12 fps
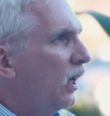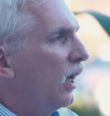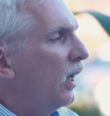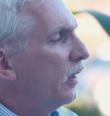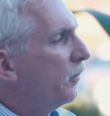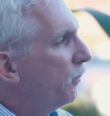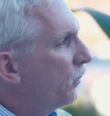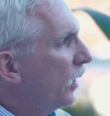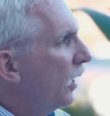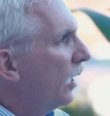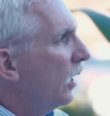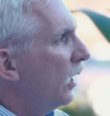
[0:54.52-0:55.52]
The
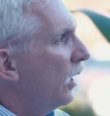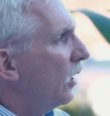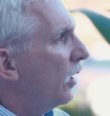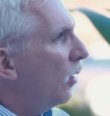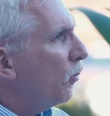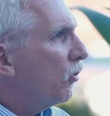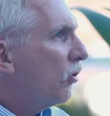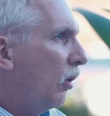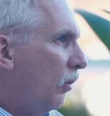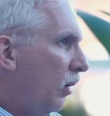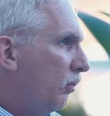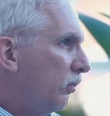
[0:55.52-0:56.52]
numbers
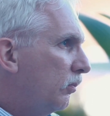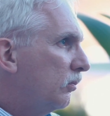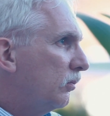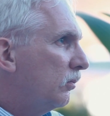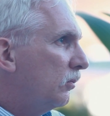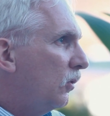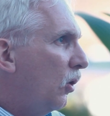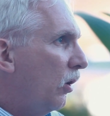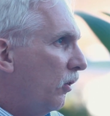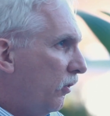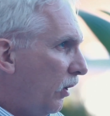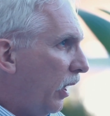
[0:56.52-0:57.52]
go up
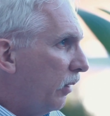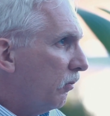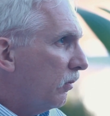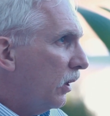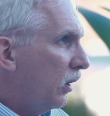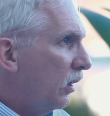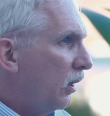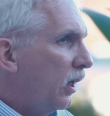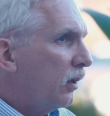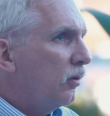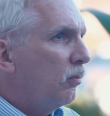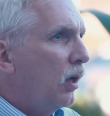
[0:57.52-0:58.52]
all the time.
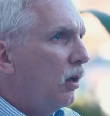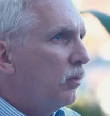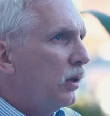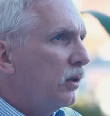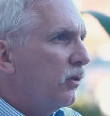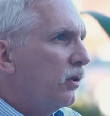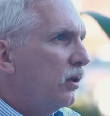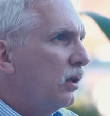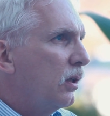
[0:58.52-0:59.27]
At the moment,